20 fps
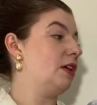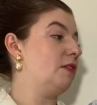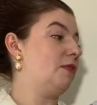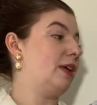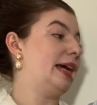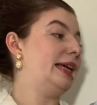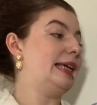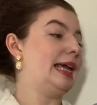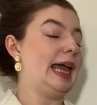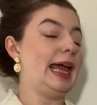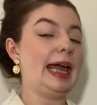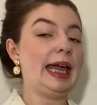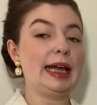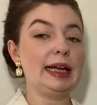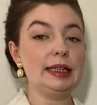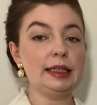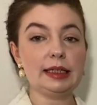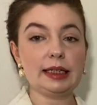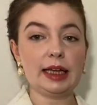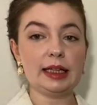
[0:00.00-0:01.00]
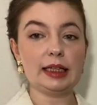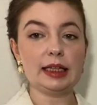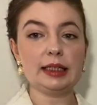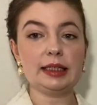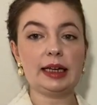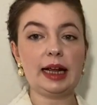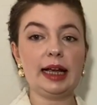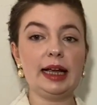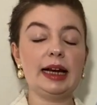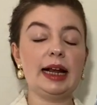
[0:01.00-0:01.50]
If I can't get the
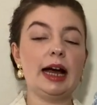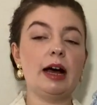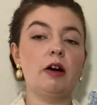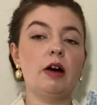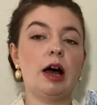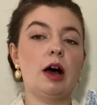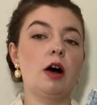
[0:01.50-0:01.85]
stain out,